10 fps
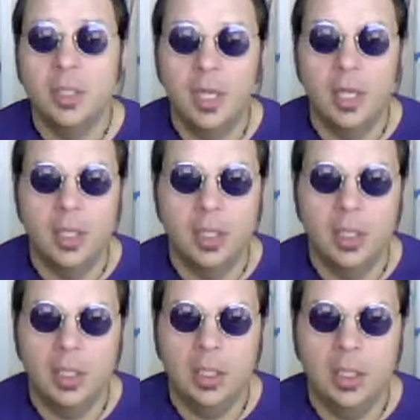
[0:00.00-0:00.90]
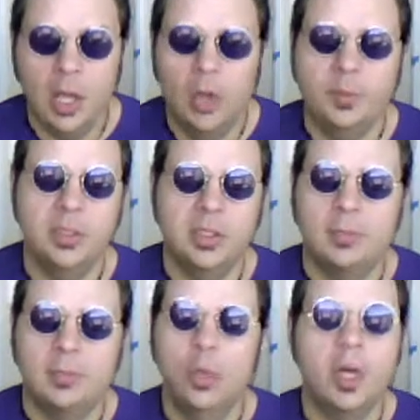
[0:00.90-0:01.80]
I hope
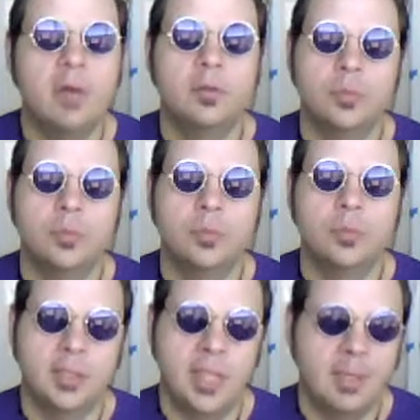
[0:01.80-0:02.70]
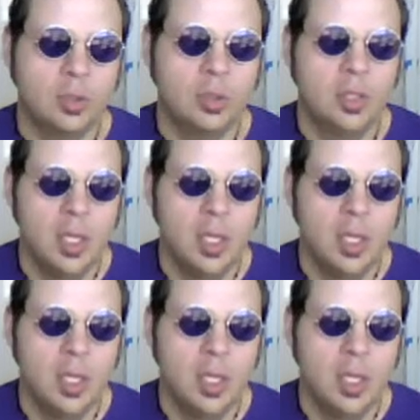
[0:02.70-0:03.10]
one of them runs to the table,